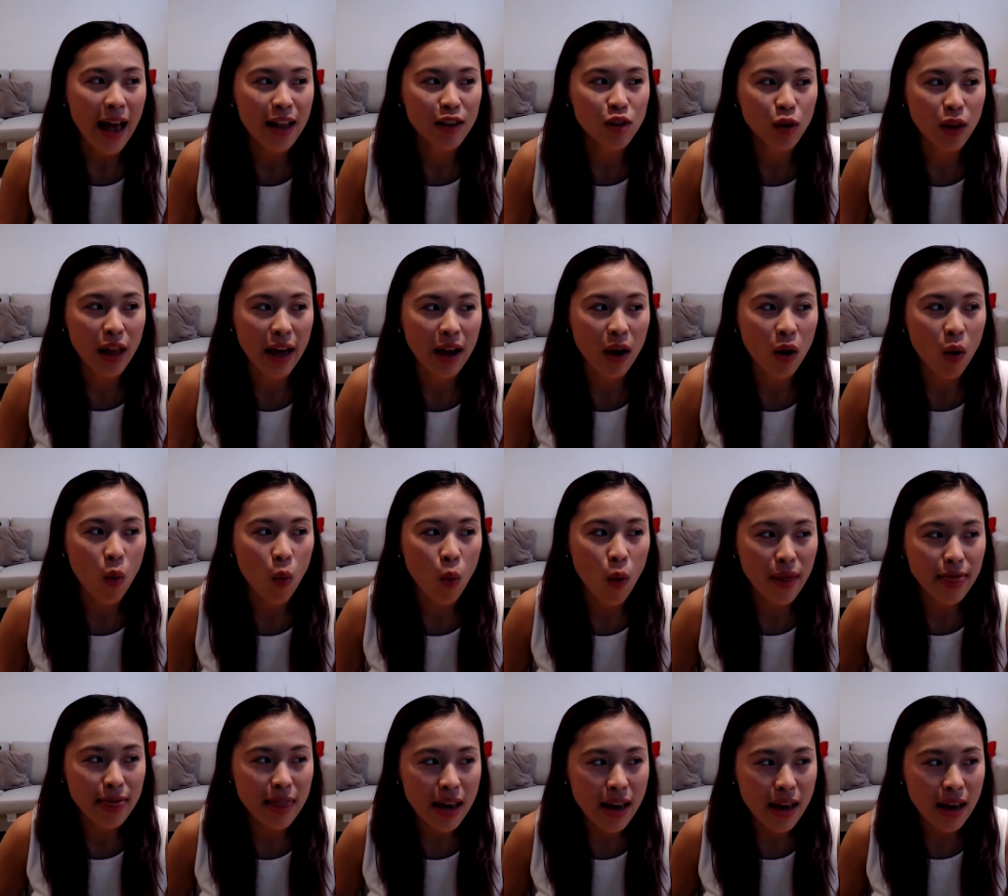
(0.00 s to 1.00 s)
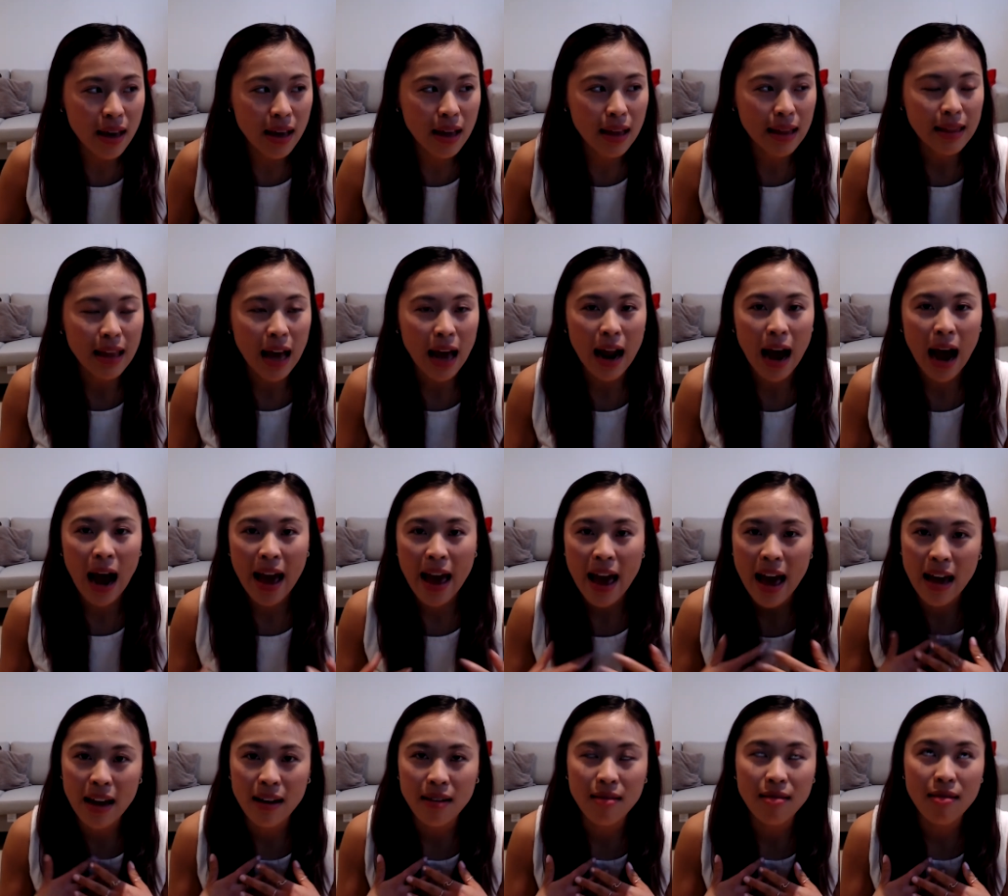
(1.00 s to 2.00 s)
And so like one thing that I
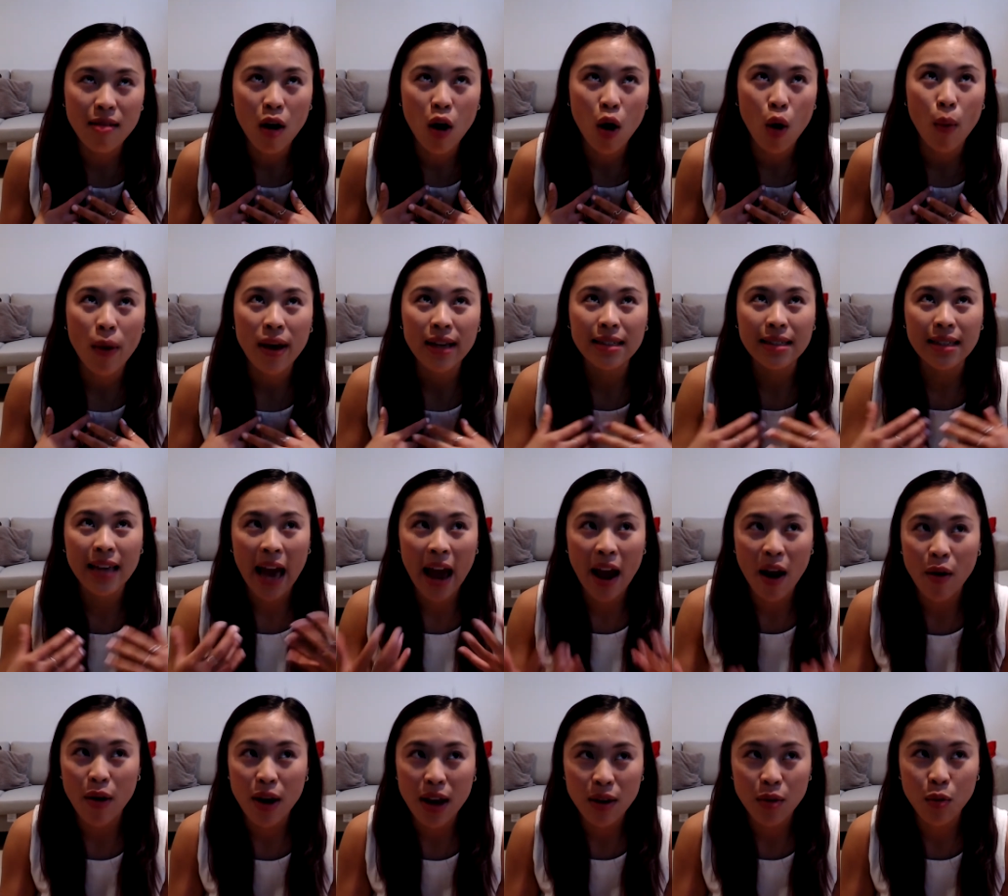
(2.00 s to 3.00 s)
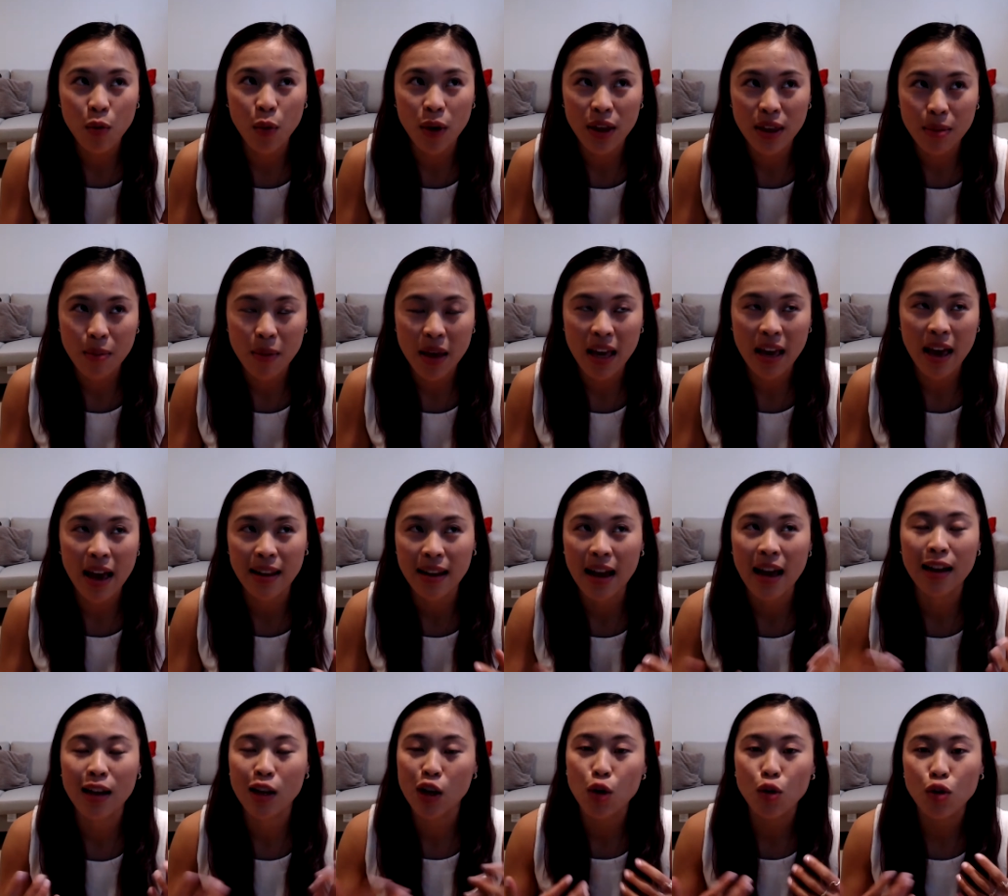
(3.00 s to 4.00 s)
had always carried with me
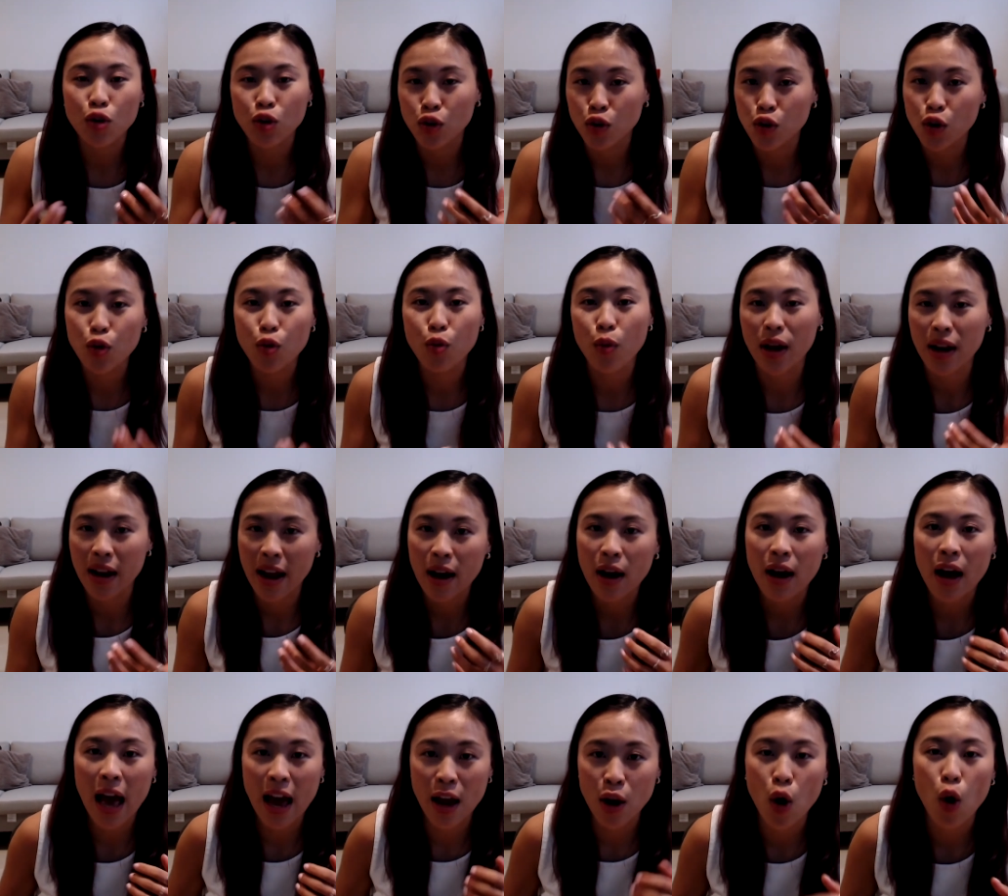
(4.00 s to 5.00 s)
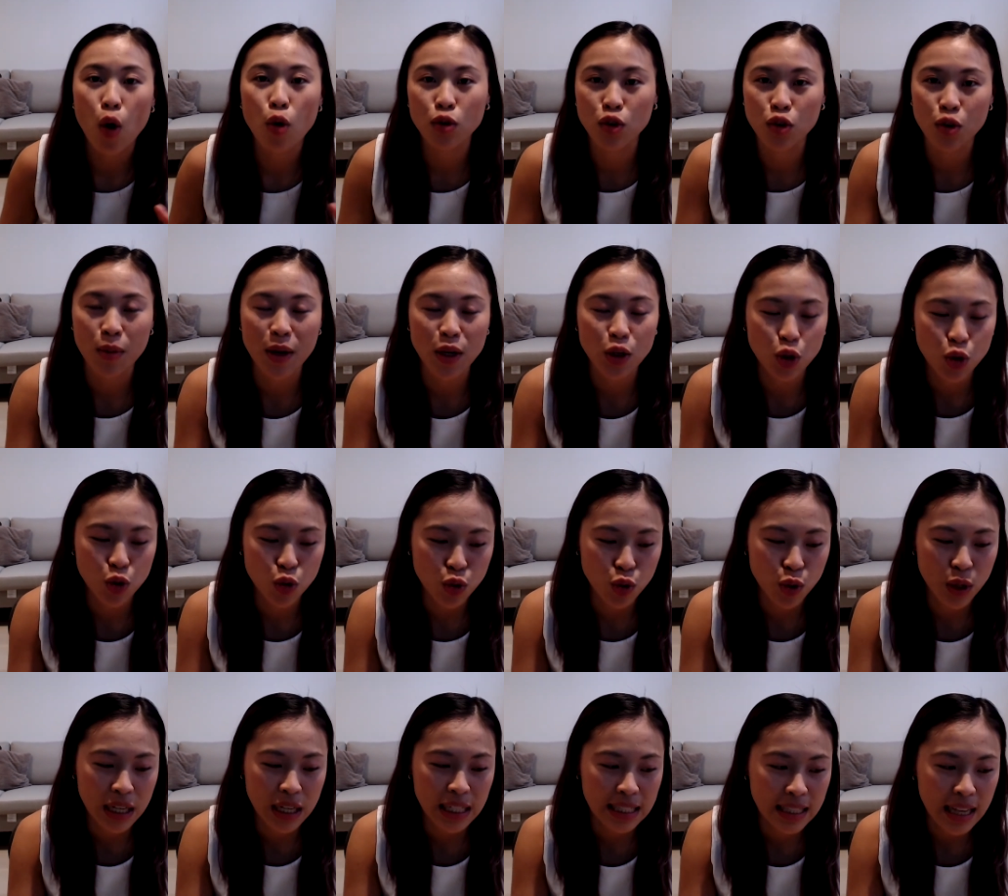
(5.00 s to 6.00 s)
and knew and hold to be true
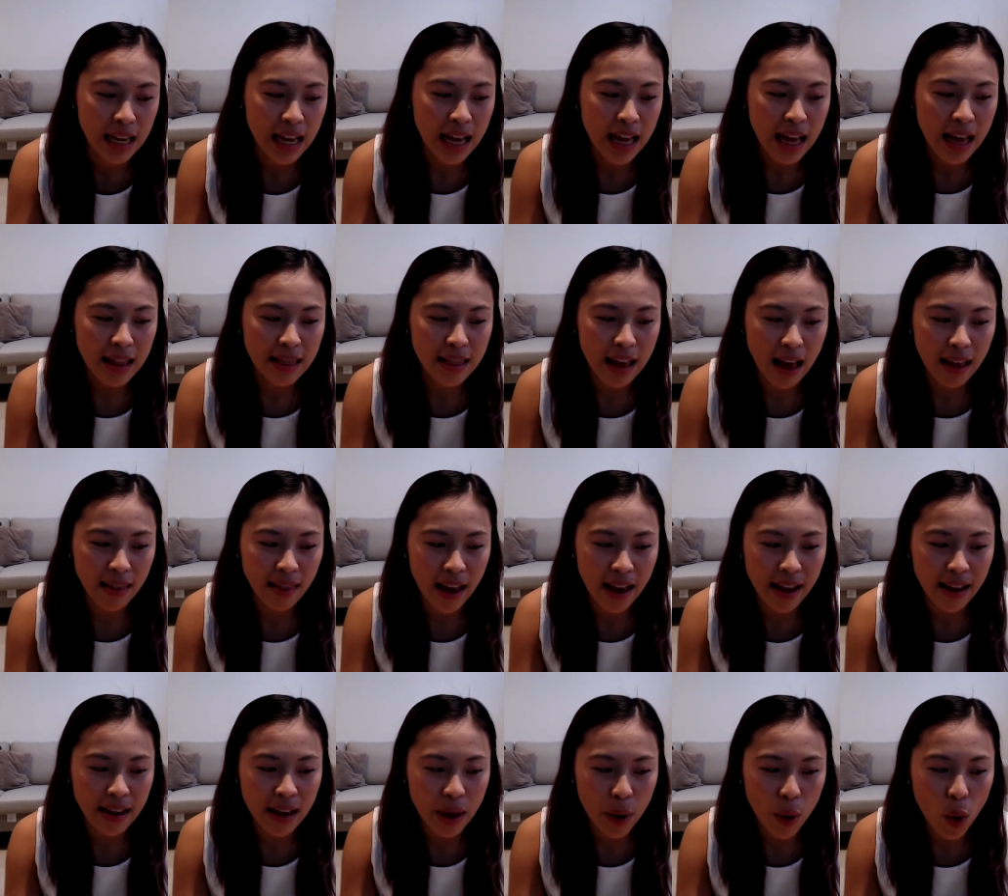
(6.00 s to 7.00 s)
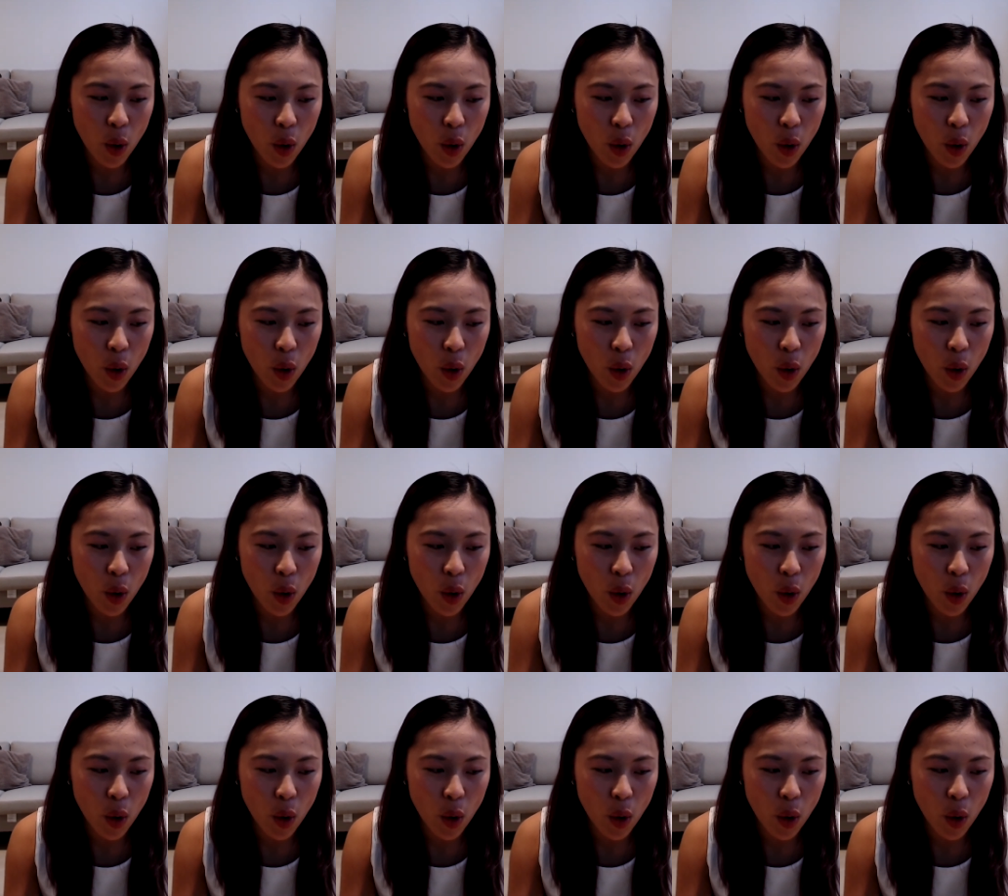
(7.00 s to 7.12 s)
is that like